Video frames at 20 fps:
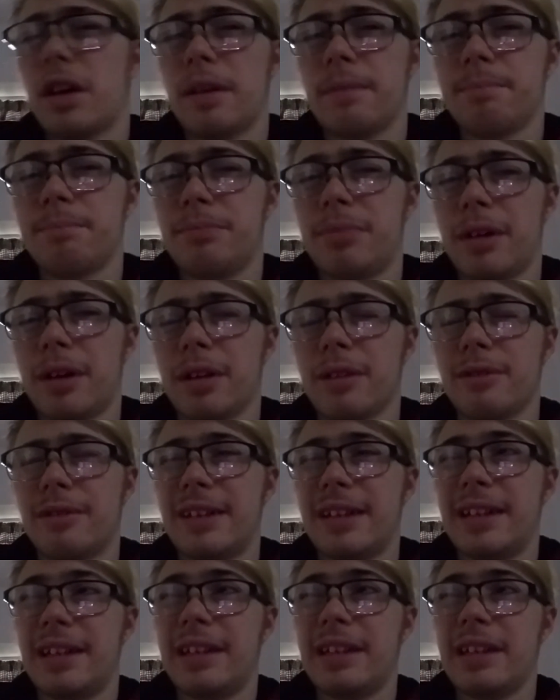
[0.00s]
by the
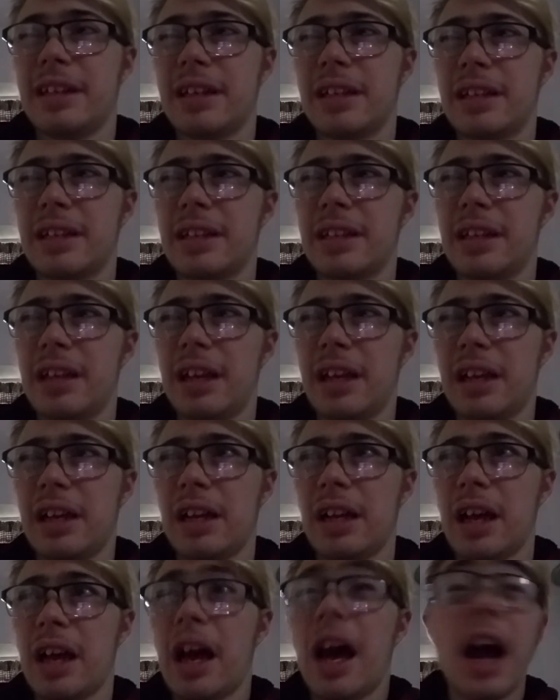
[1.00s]
way,
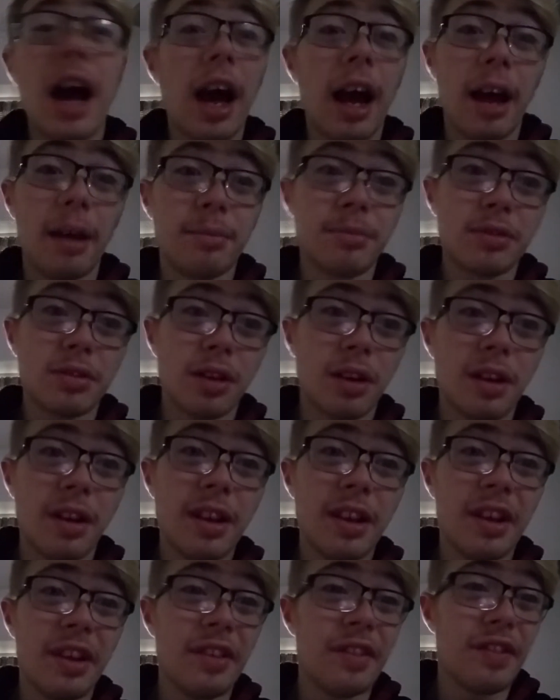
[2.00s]
I'm
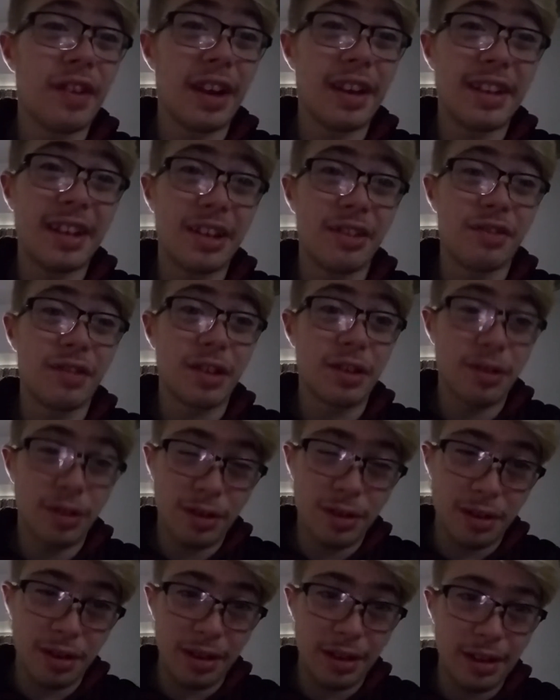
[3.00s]
sorry if I didn't
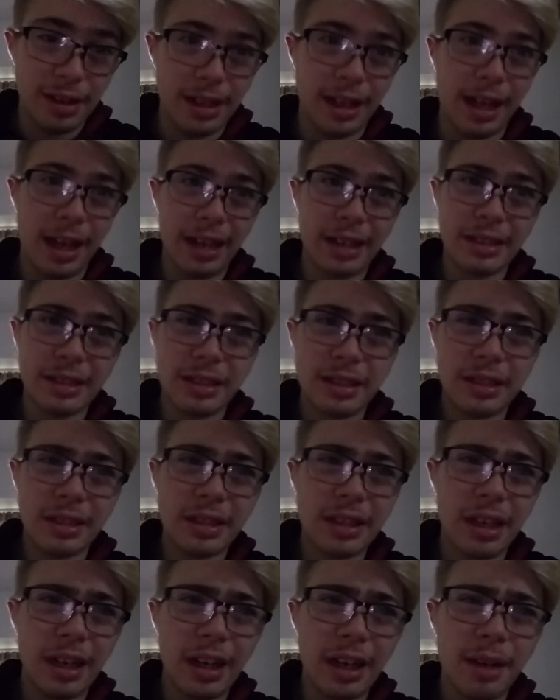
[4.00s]
record last
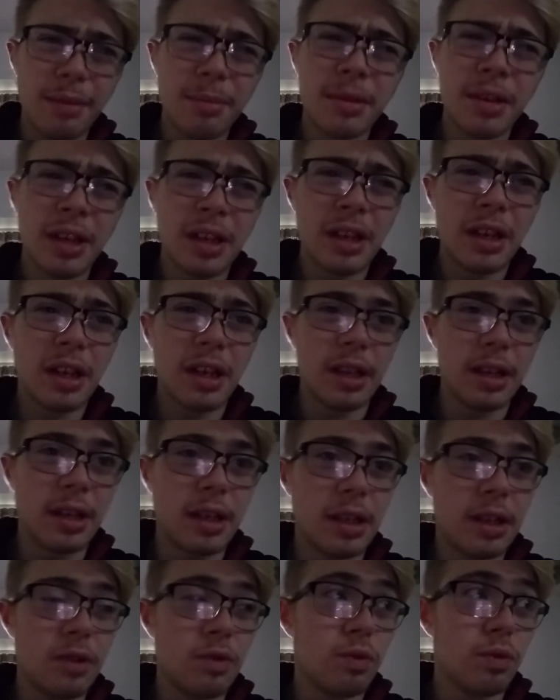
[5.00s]
time. Eh,
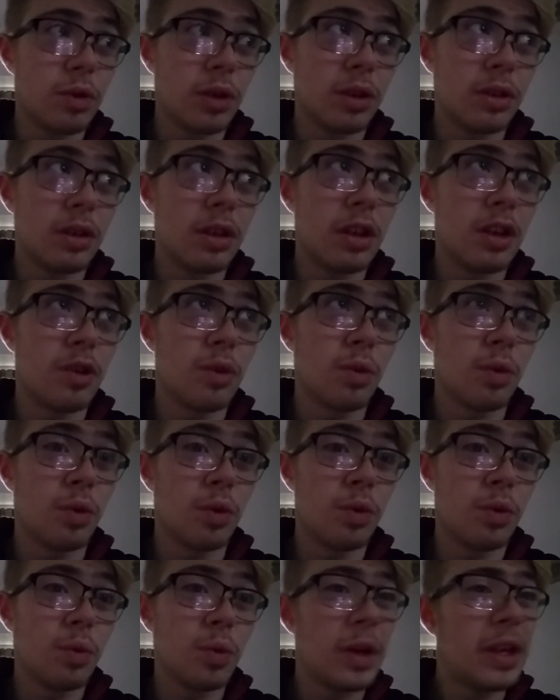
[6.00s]
well, in
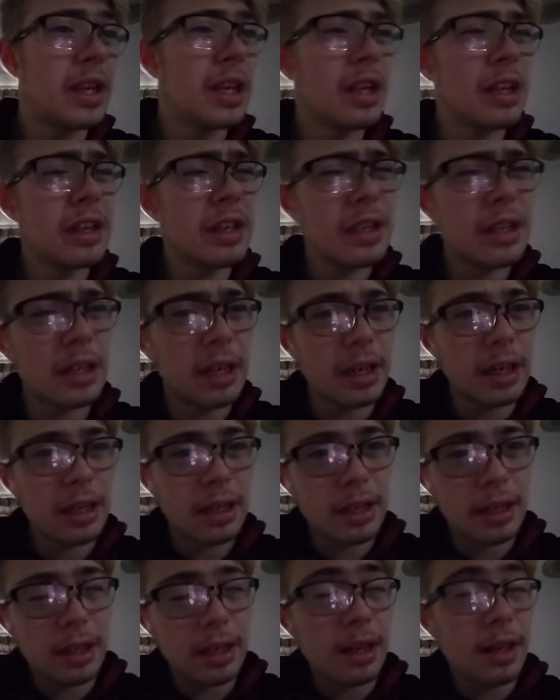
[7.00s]
a weekend,
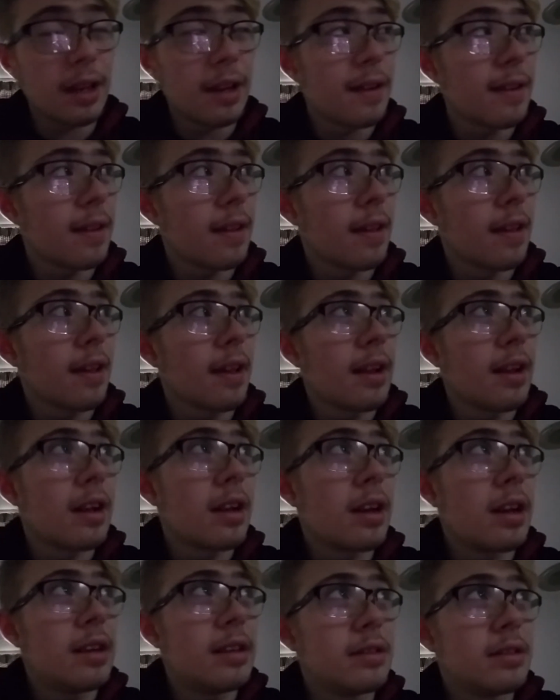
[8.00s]

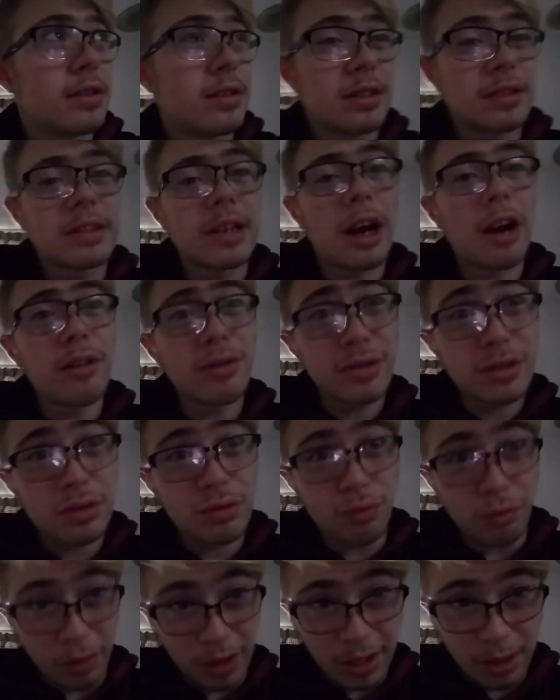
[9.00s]
it's just I was
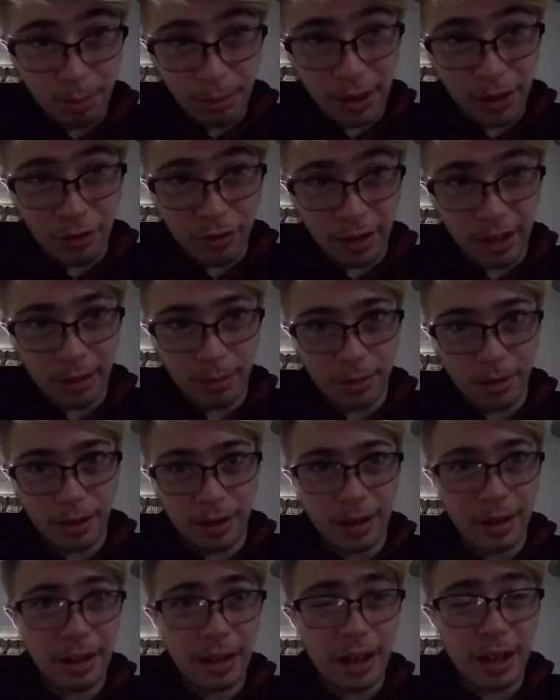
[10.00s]
with my grandma.
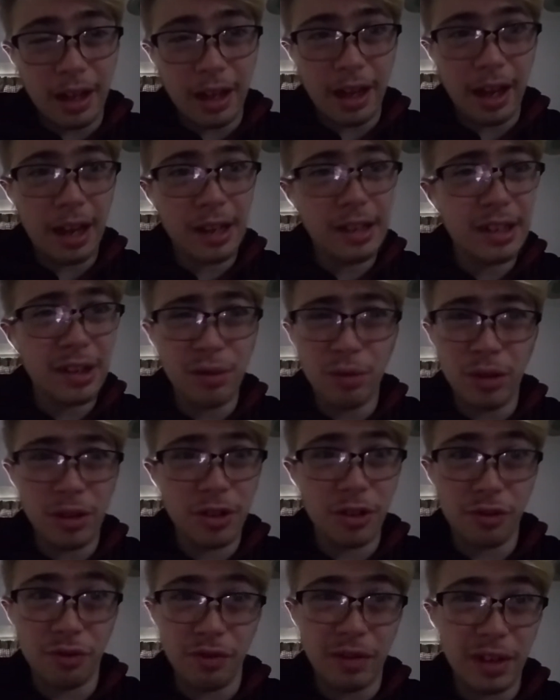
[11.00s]
Uh, I didn't want
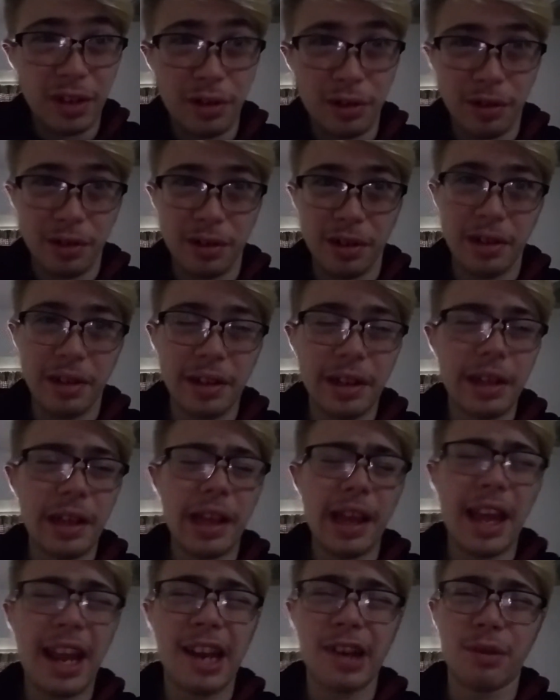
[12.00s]
to record
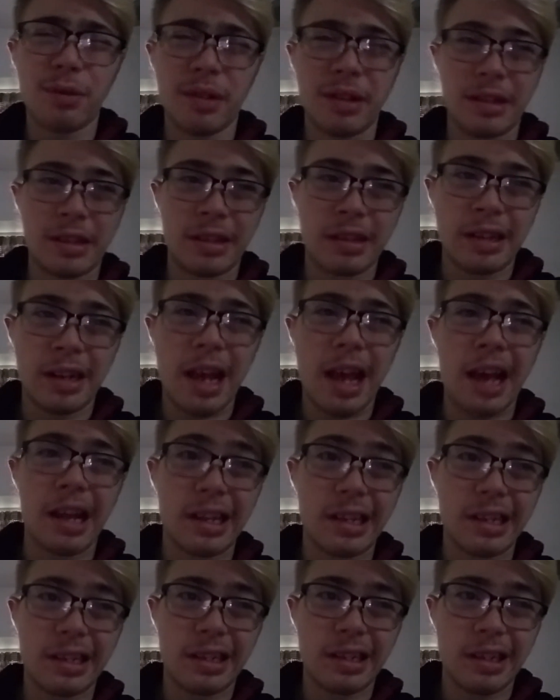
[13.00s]
anywhere at
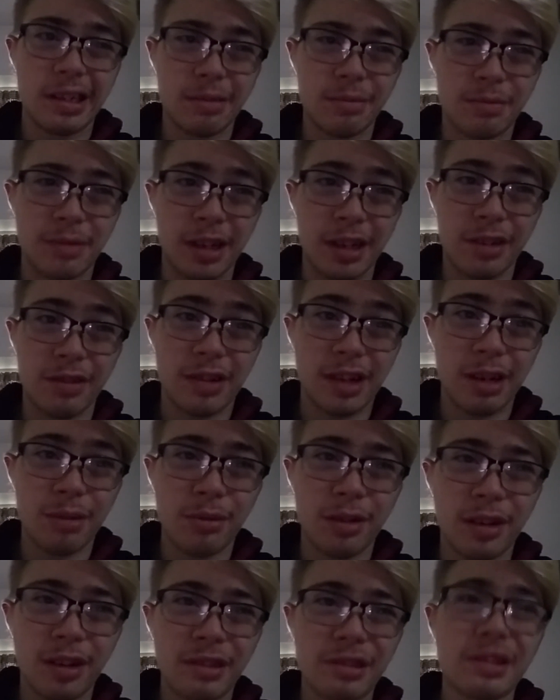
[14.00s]
my
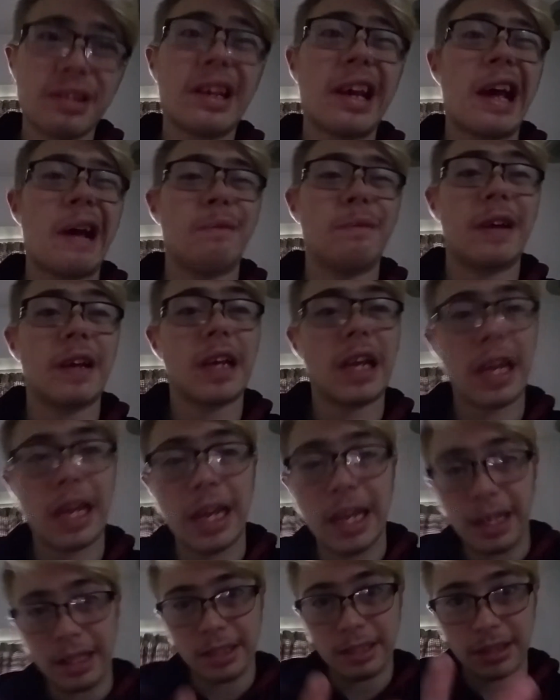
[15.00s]
grandma's, at my
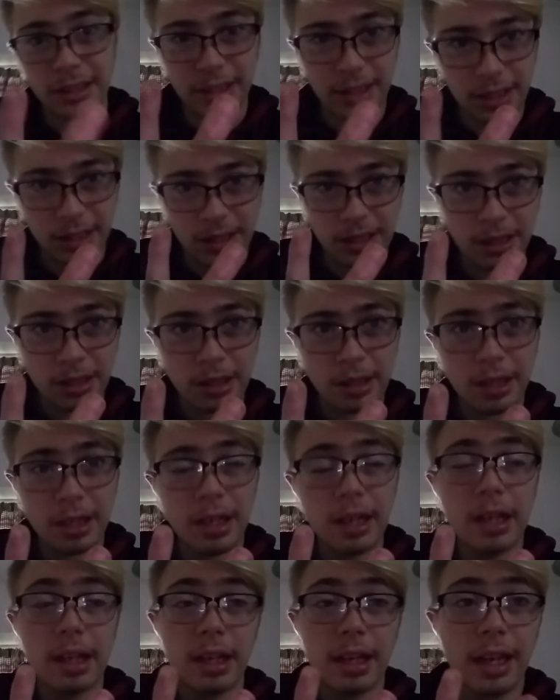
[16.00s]
aunt's,
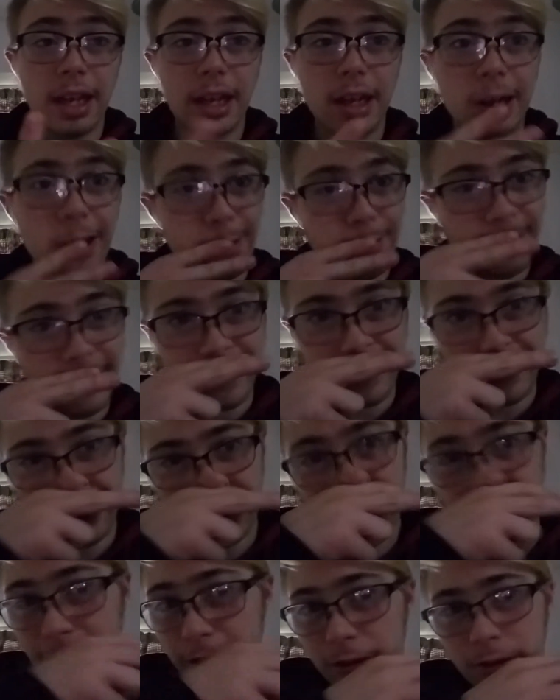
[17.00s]
at
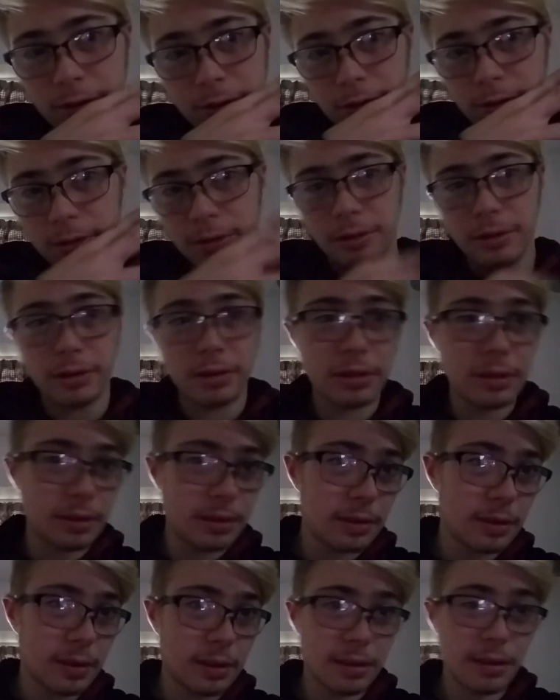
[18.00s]
my uncle's
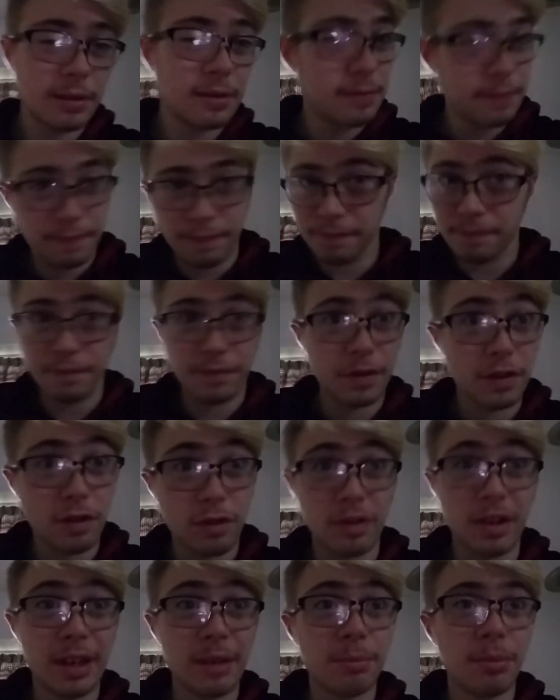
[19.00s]

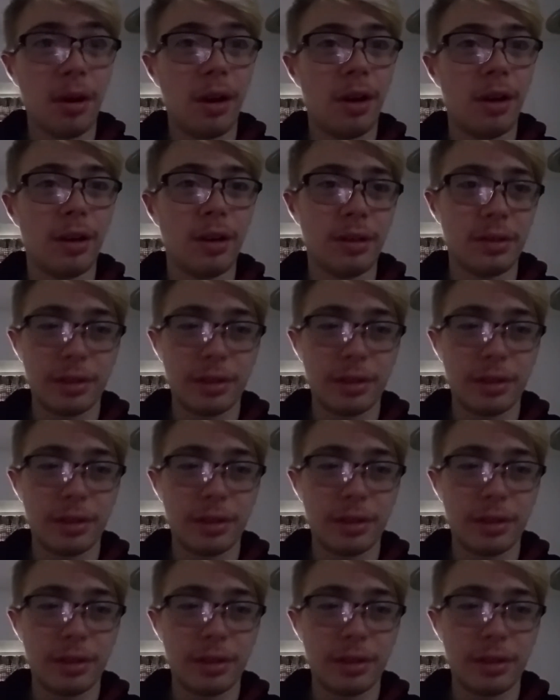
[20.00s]
grandpa's.